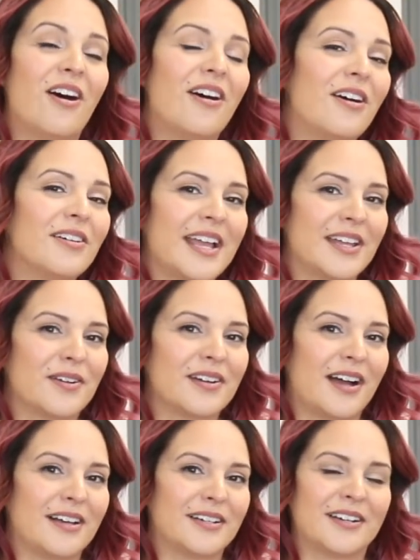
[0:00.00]
all Kenra
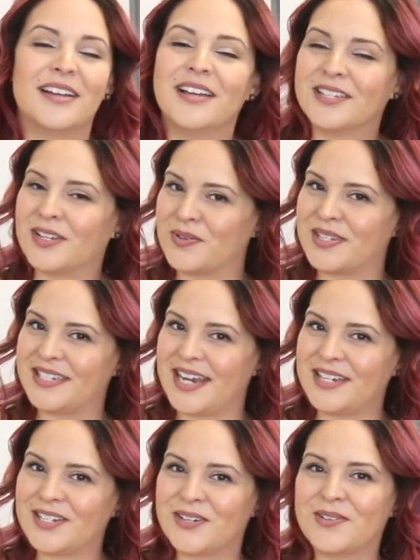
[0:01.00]
Color. So
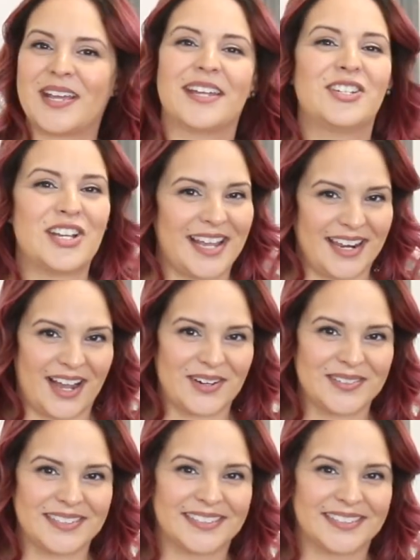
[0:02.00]
stay tuned and check it out.